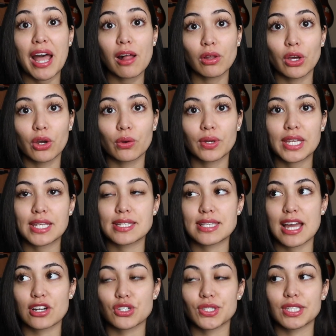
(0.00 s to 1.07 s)
Paolo, he's
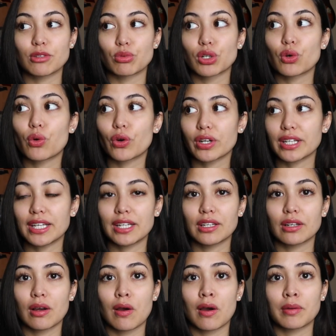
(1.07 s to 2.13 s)
actually
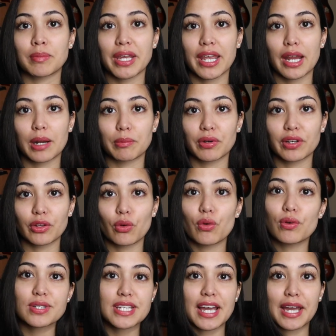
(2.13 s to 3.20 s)
recording on my camera the
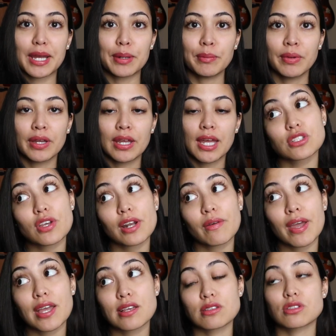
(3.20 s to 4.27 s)
whole time. So
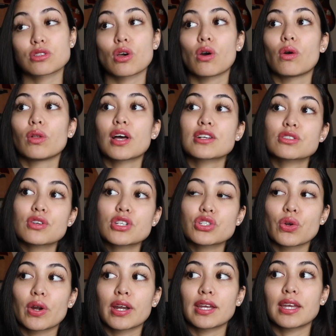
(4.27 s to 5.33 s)
anyways, so long story
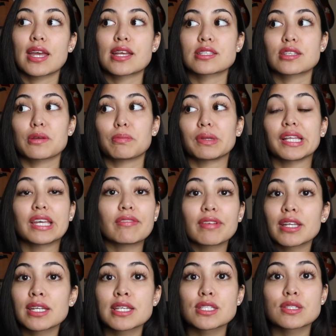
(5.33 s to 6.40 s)
short, he ends up
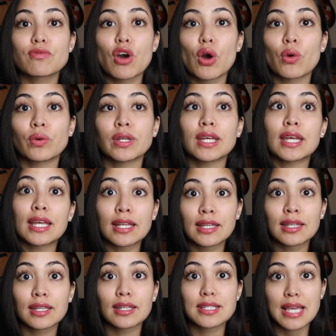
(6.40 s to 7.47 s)
leaving his phone
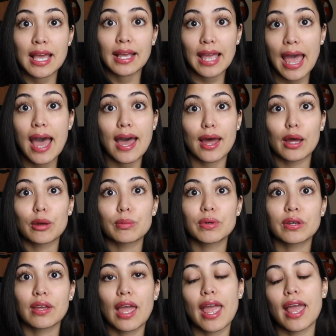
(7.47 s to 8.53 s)
in the cab
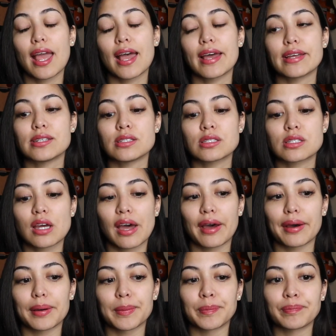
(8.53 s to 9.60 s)
and
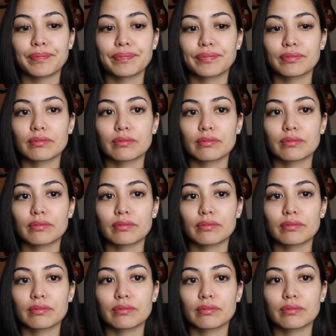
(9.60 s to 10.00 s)
um,